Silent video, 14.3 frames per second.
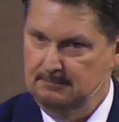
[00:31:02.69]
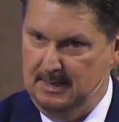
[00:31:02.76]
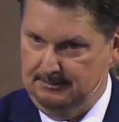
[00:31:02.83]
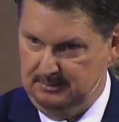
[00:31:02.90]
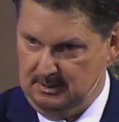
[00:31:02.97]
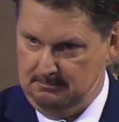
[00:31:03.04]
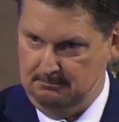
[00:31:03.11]

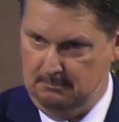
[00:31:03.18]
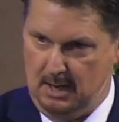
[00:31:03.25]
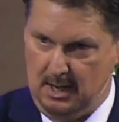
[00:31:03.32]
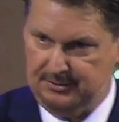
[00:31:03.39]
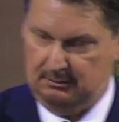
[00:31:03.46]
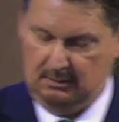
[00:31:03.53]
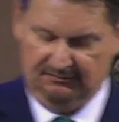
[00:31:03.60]
Maybe a
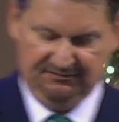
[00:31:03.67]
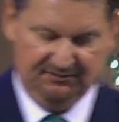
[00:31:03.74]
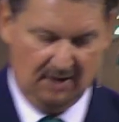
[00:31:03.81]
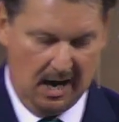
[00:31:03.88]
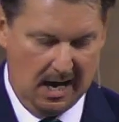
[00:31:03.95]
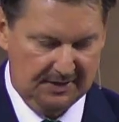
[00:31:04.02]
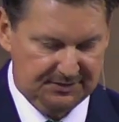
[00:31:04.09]
mother, a
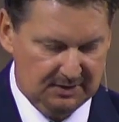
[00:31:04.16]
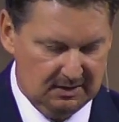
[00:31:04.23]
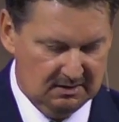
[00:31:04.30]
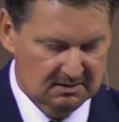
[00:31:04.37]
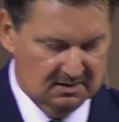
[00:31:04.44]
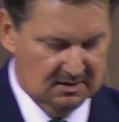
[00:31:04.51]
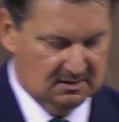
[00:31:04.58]

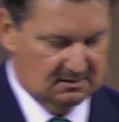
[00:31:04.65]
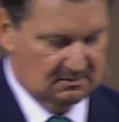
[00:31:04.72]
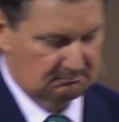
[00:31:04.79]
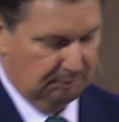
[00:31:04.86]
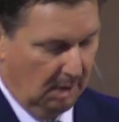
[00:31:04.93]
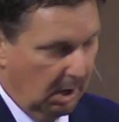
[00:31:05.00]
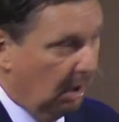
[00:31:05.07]
father?
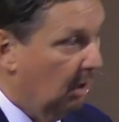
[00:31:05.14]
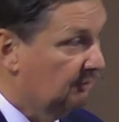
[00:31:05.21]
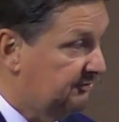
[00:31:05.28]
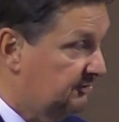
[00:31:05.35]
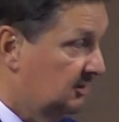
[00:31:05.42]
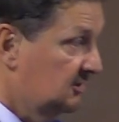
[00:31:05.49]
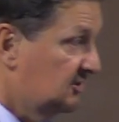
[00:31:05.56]

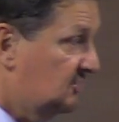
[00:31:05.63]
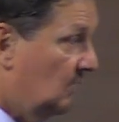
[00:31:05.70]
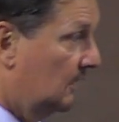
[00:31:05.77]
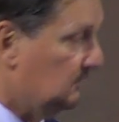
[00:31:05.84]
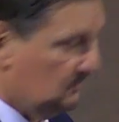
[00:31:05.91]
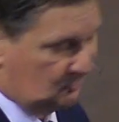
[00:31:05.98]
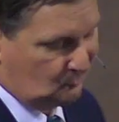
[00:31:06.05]
Both?
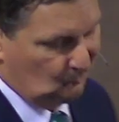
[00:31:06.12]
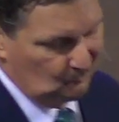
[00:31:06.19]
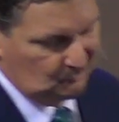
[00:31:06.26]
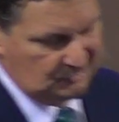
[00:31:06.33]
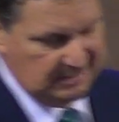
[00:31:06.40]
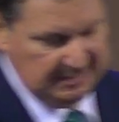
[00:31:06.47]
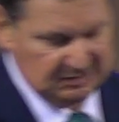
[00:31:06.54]
Sunday
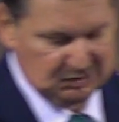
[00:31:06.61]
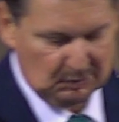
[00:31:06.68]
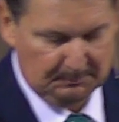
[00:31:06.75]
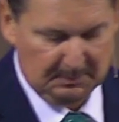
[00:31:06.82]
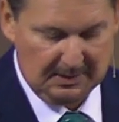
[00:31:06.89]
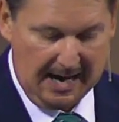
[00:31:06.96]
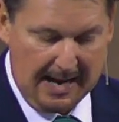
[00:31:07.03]
school
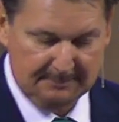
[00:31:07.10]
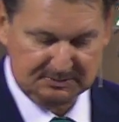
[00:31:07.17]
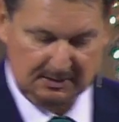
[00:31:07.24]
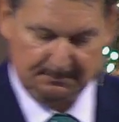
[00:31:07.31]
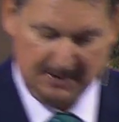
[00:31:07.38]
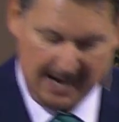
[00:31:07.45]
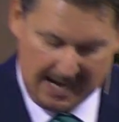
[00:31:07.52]
teacher,
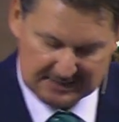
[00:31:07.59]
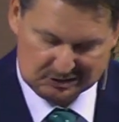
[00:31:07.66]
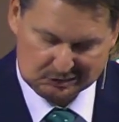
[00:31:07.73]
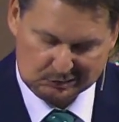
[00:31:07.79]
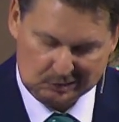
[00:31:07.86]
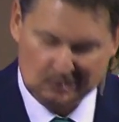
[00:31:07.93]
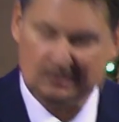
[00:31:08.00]
perhaps? A
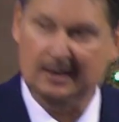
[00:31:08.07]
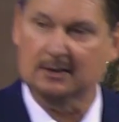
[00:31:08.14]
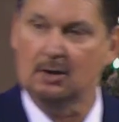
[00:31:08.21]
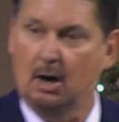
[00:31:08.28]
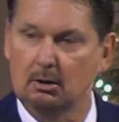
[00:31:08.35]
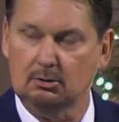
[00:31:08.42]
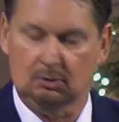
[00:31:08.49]
pastor?
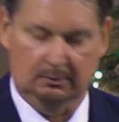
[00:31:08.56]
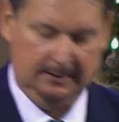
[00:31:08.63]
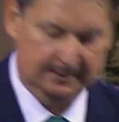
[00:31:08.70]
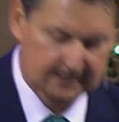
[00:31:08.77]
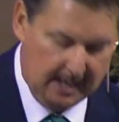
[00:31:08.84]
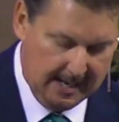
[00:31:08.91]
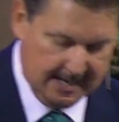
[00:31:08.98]
An uncle,
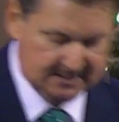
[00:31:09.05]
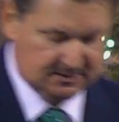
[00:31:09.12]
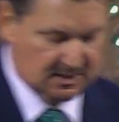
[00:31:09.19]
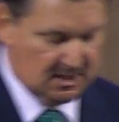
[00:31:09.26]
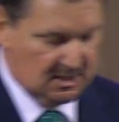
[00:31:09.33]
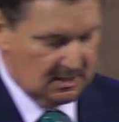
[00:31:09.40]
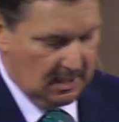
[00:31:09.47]
an aunt?
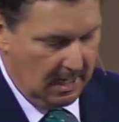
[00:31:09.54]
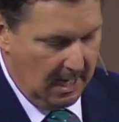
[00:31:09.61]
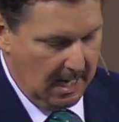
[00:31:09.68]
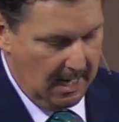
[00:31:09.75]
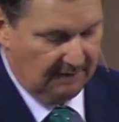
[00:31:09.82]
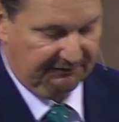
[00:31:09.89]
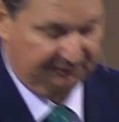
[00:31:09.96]

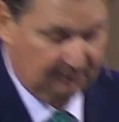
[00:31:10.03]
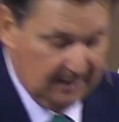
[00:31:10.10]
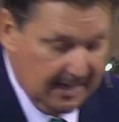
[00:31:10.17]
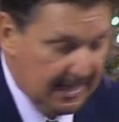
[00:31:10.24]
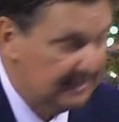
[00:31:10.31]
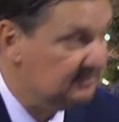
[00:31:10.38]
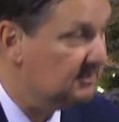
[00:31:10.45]
A
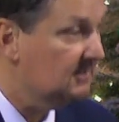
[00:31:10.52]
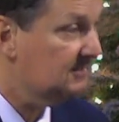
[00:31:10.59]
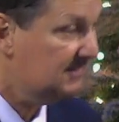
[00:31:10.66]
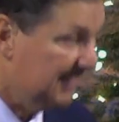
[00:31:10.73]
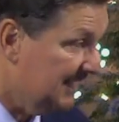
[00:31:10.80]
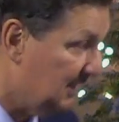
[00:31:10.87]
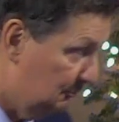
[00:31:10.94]
friend?
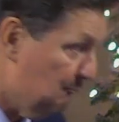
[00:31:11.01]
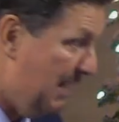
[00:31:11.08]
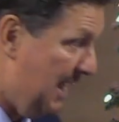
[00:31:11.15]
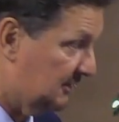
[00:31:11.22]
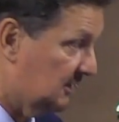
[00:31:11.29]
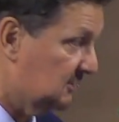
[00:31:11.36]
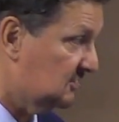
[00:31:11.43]
Think
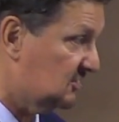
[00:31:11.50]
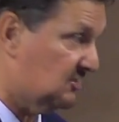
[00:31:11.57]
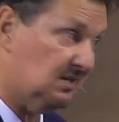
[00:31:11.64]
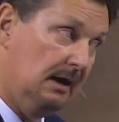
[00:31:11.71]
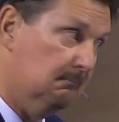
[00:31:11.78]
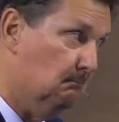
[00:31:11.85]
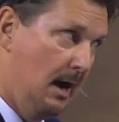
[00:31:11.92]
about it.
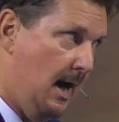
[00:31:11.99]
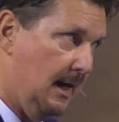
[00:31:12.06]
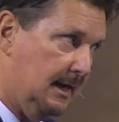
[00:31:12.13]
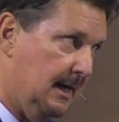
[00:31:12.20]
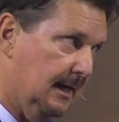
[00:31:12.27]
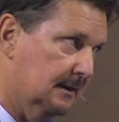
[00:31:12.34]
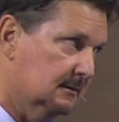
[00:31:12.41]

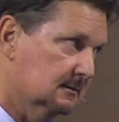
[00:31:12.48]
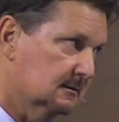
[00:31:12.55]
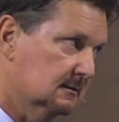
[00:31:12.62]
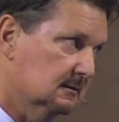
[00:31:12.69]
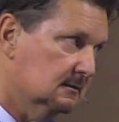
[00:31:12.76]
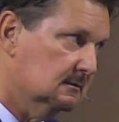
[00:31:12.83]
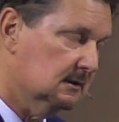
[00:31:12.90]
Somebody
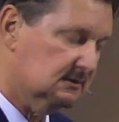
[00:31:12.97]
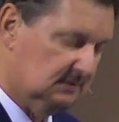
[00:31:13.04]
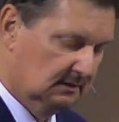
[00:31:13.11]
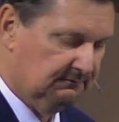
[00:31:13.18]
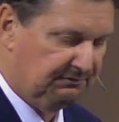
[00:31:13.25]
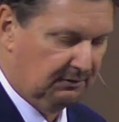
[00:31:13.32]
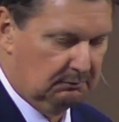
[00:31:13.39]
has
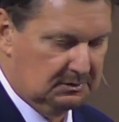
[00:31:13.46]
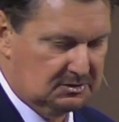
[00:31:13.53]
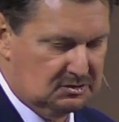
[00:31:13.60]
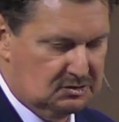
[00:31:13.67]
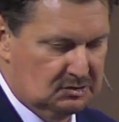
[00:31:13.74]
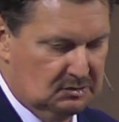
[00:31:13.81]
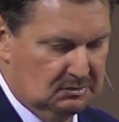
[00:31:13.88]

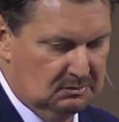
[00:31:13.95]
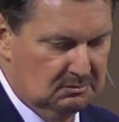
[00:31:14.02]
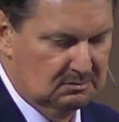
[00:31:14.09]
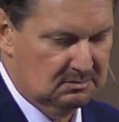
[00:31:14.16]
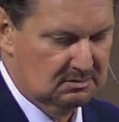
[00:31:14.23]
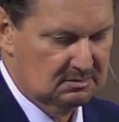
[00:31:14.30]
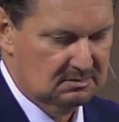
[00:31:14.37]
influenced
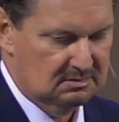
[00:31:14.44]
you.